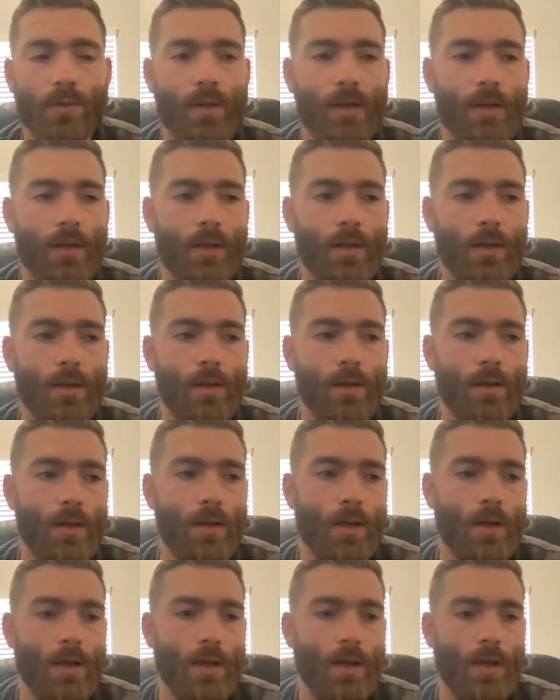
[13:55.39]
And
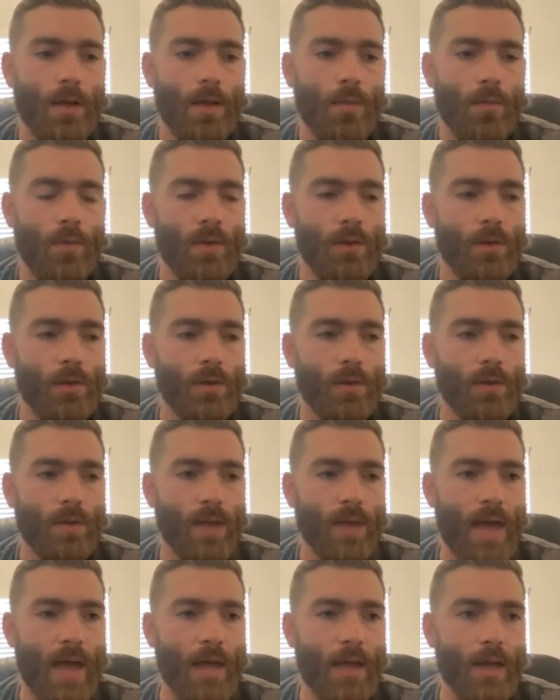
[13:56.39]
we looked at
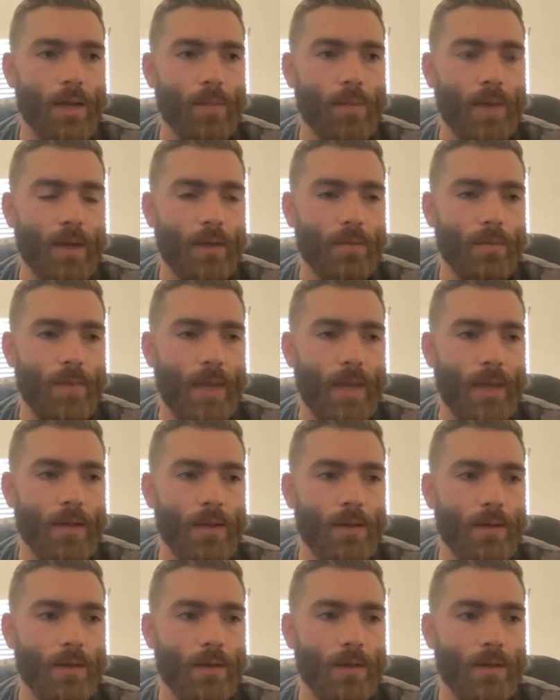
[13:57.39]
that and I'm like, man,